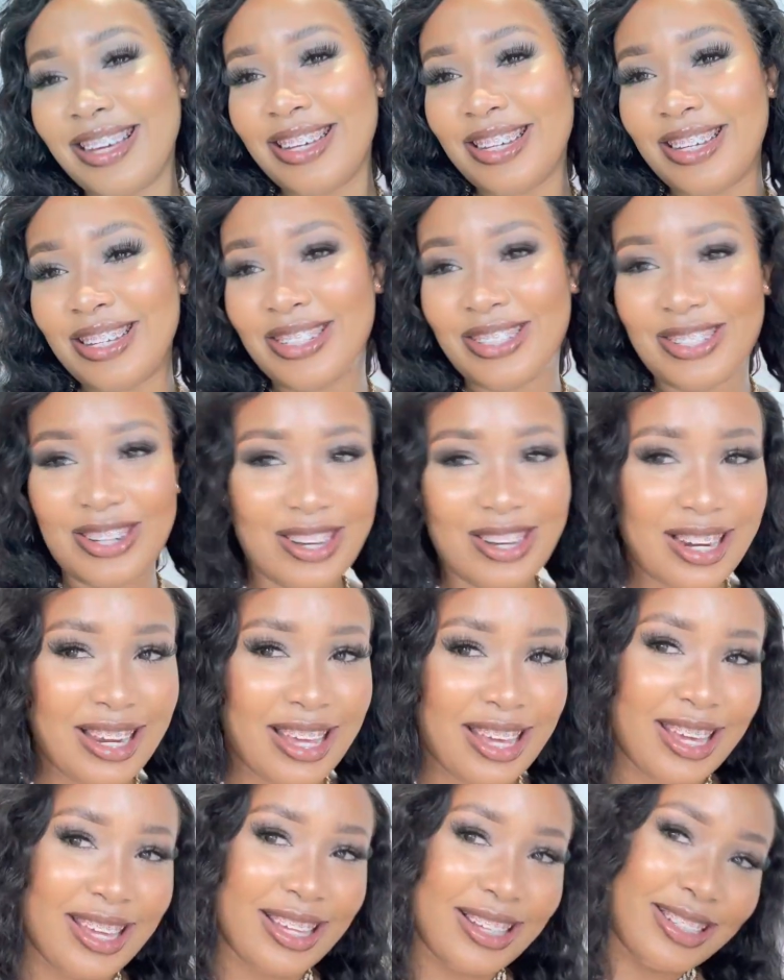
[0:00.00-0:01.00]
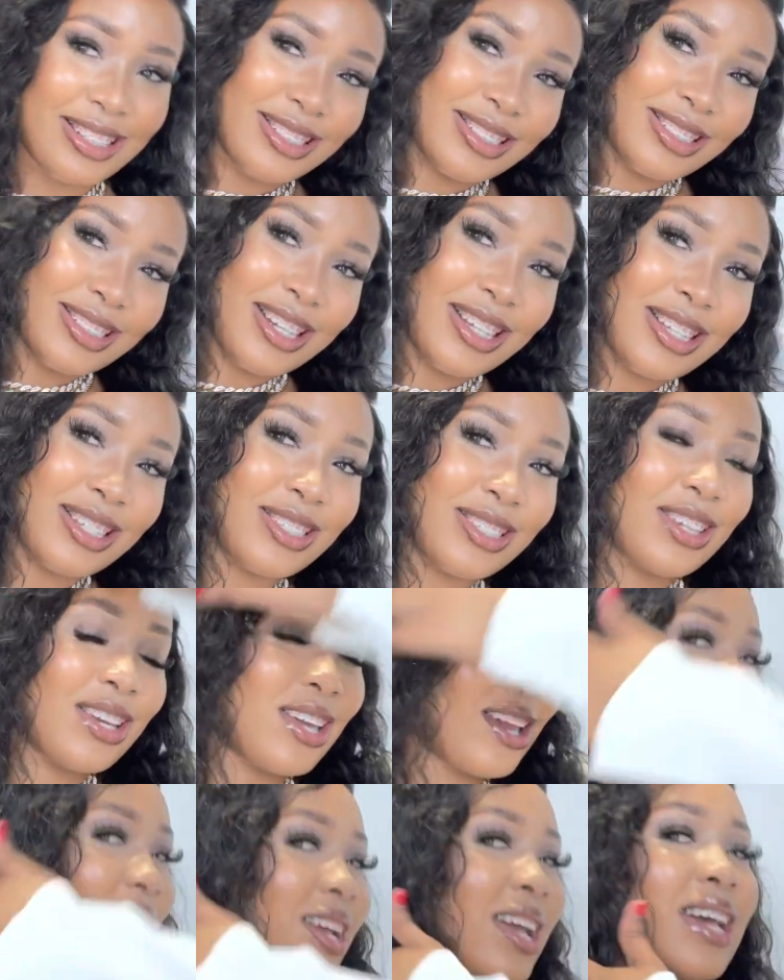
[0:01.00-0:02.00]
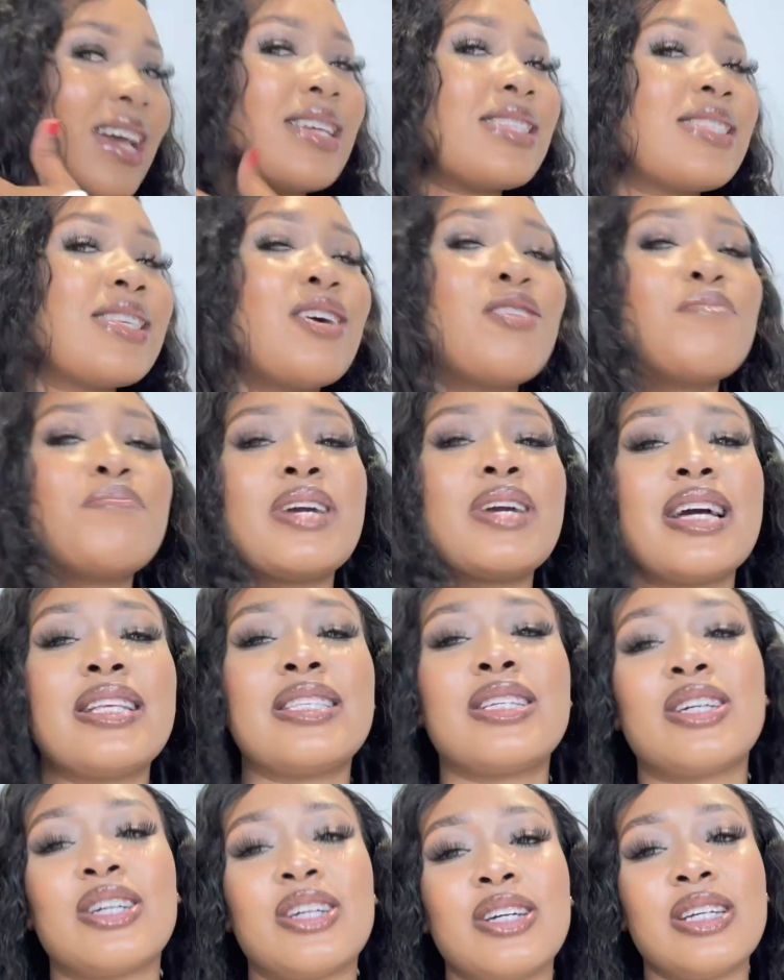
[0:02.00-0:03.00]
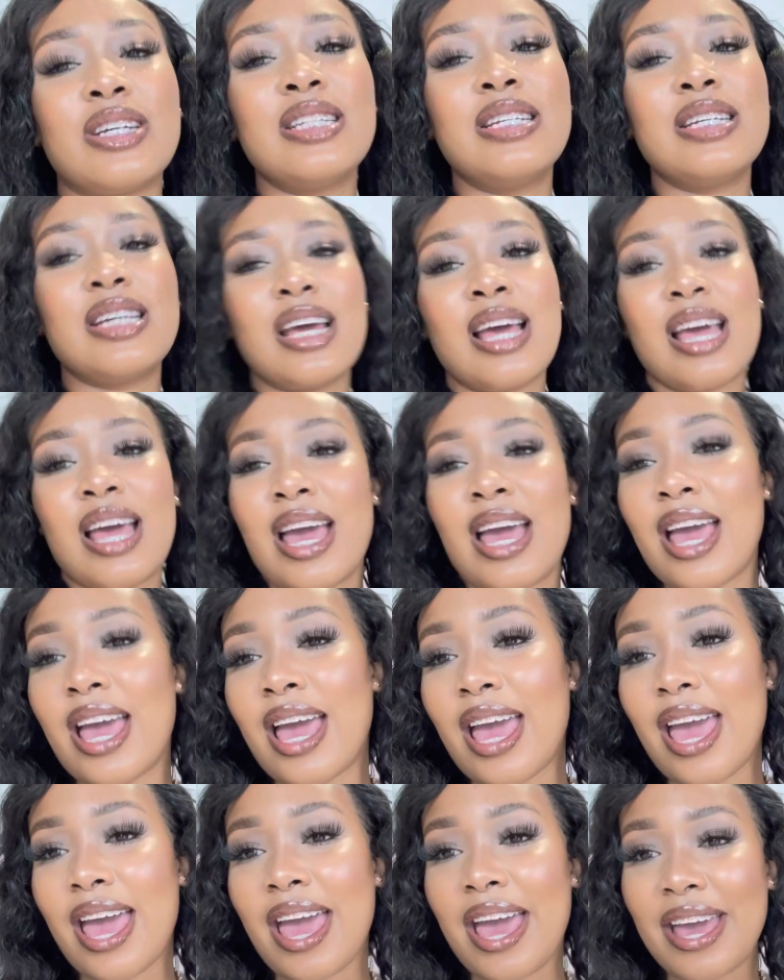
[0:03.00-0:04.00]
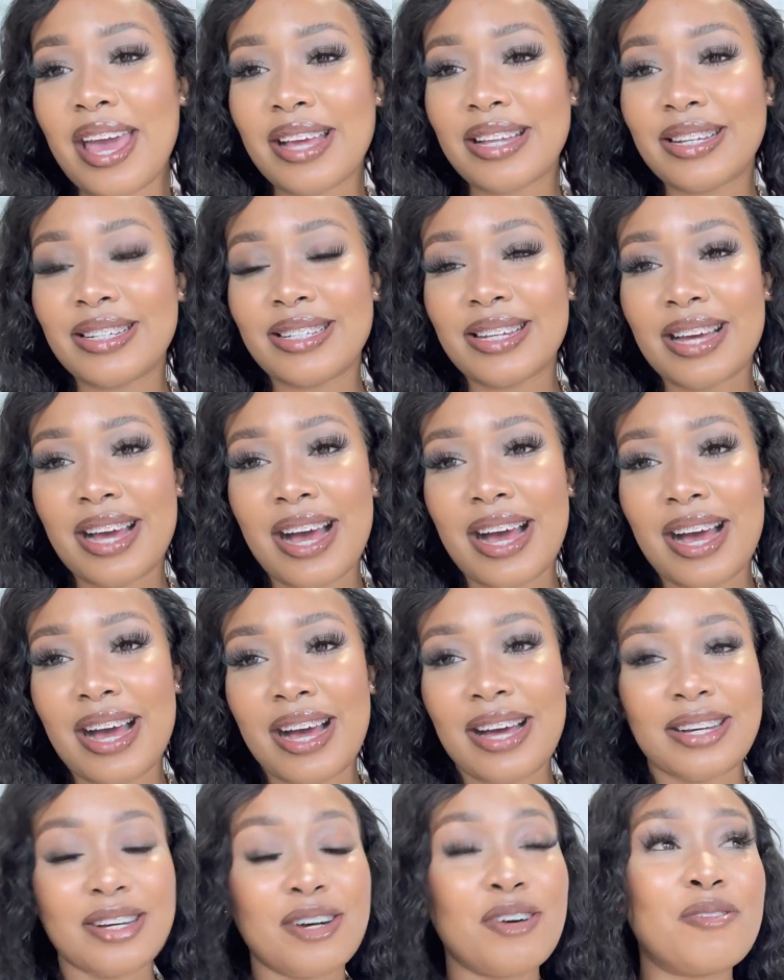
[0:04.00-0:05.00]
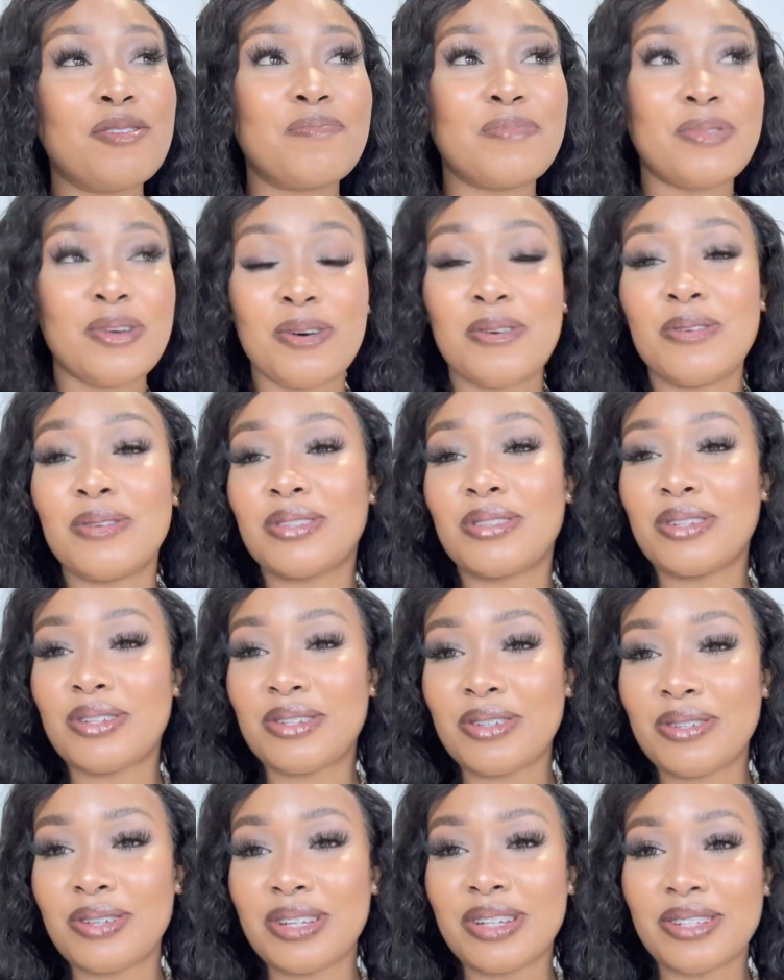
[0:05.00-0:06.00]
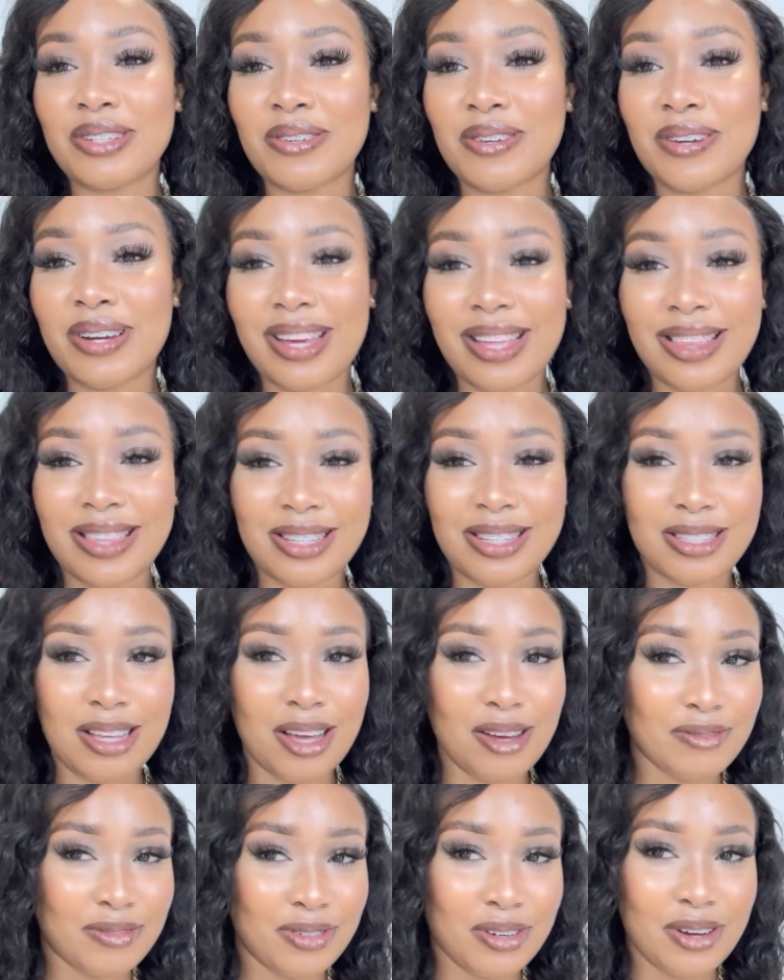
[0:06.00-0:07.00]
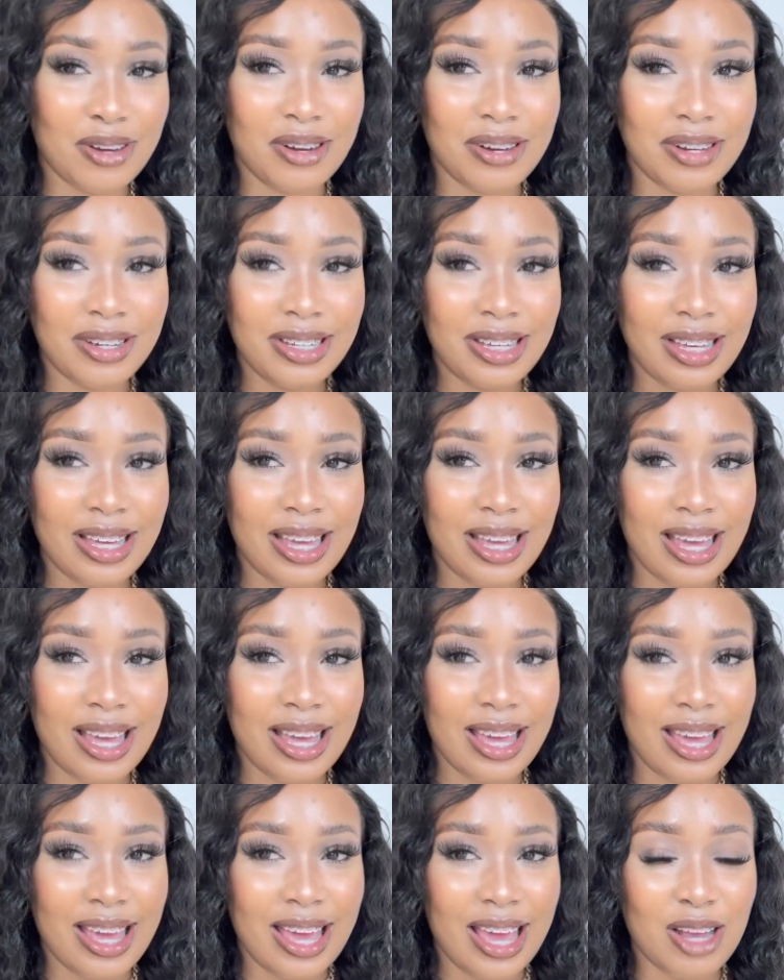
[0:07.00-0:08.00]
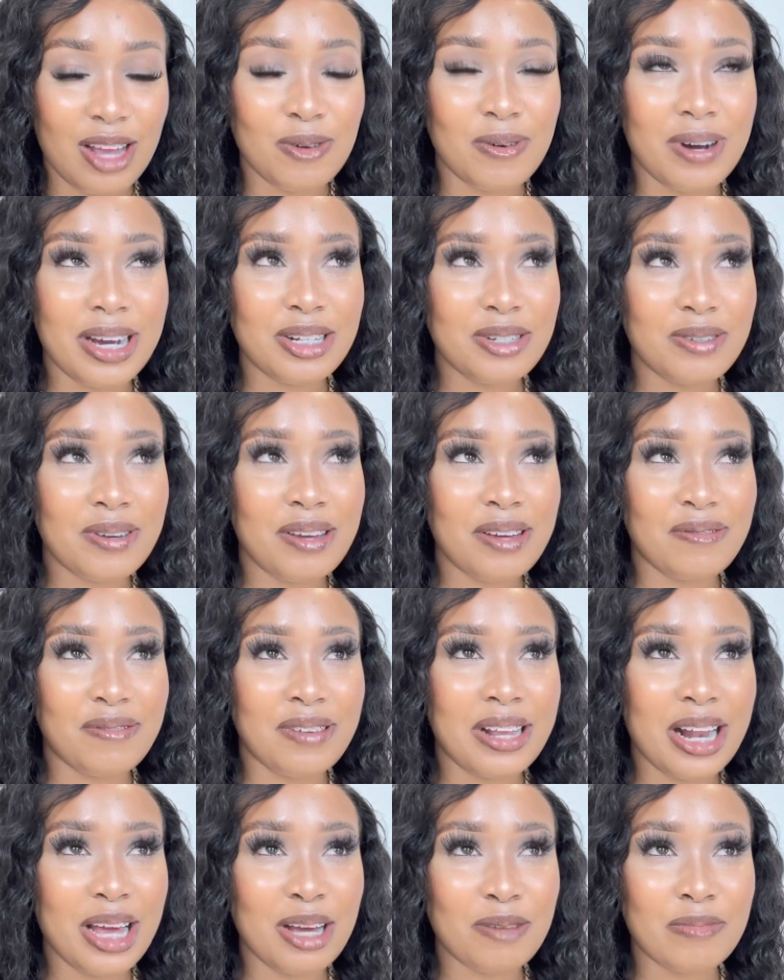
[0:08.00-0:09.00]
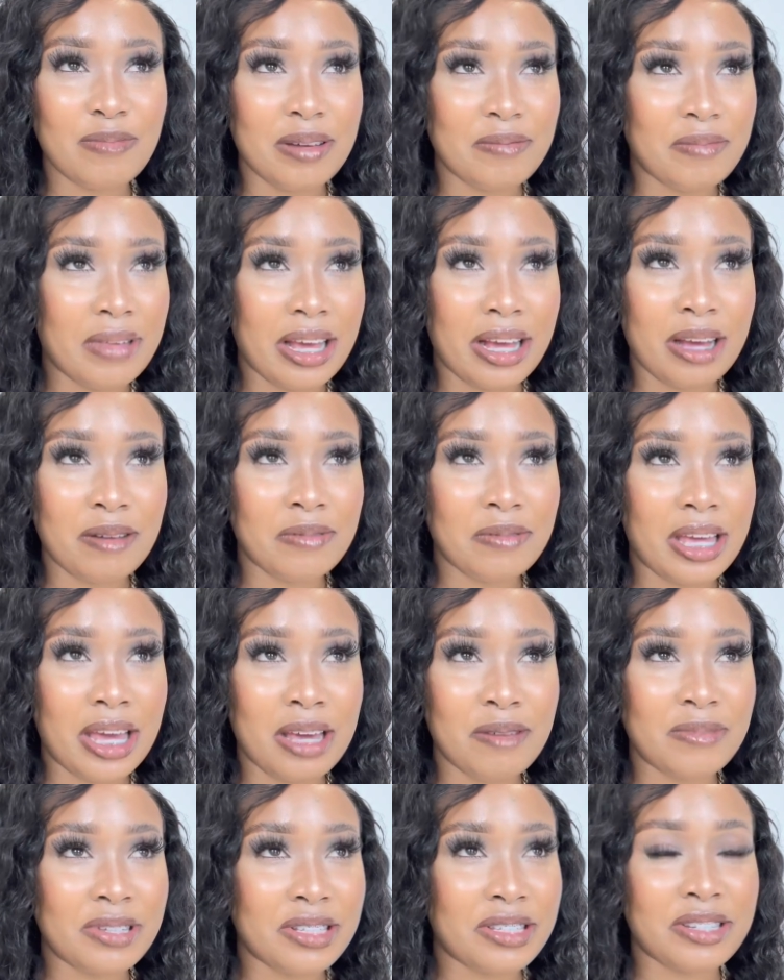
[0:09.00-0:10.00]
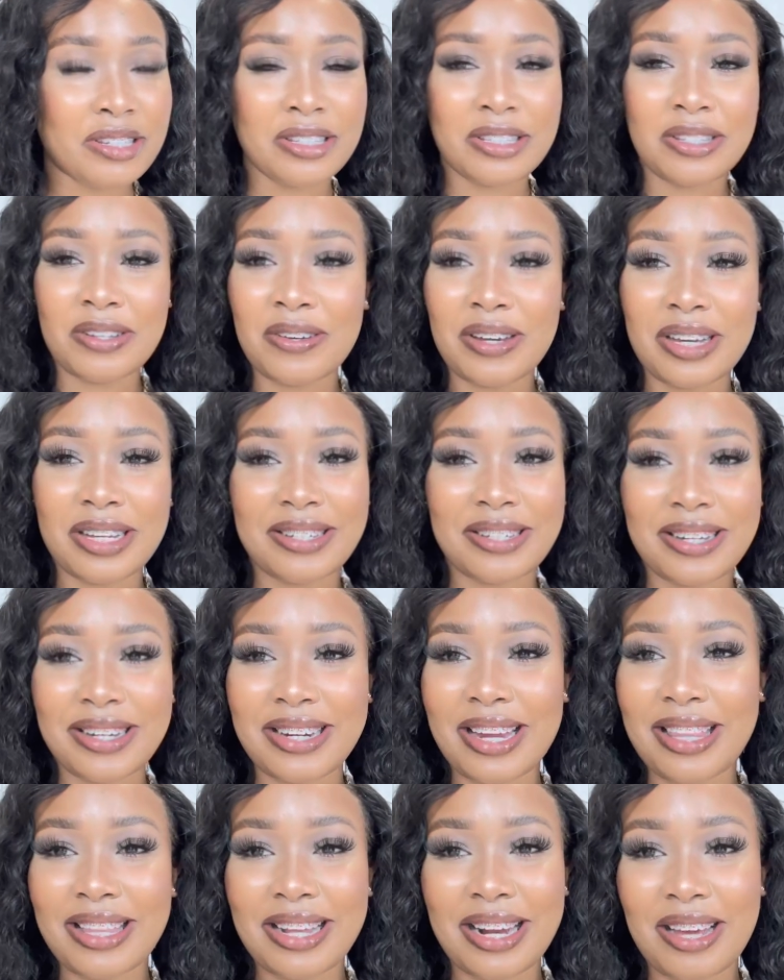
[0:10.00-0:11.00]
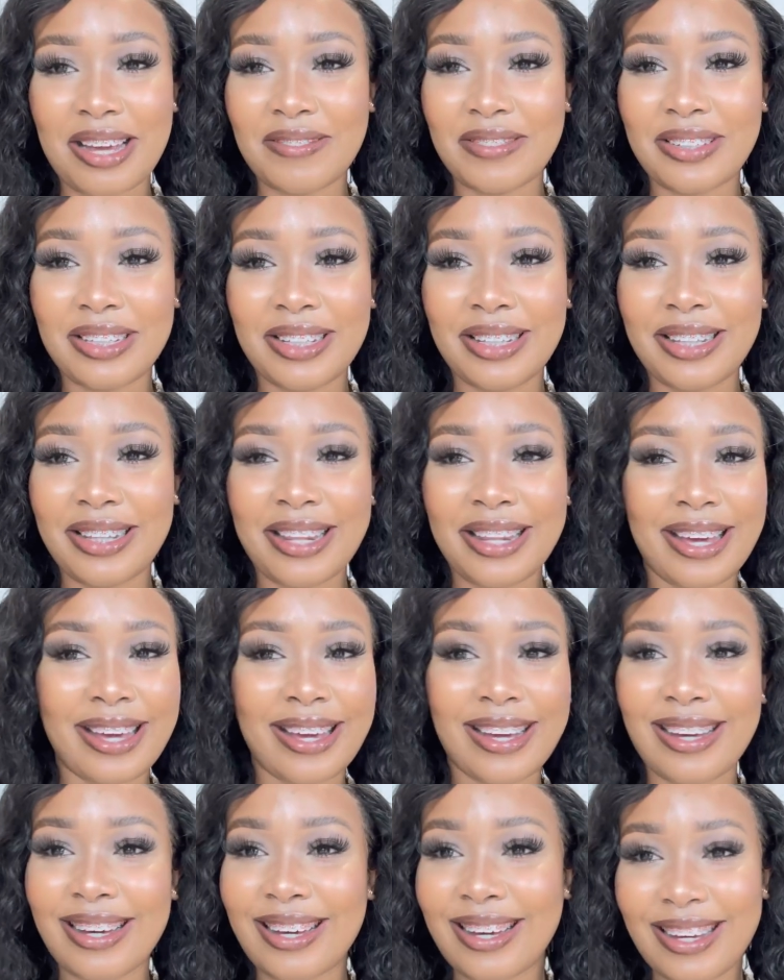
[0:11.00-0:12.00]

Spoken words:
Darling. So yeah, guys, I hope you guys are good. And hope you also do enjoy this vlog. And why do I feel like my makeup game is just going to another level? Like,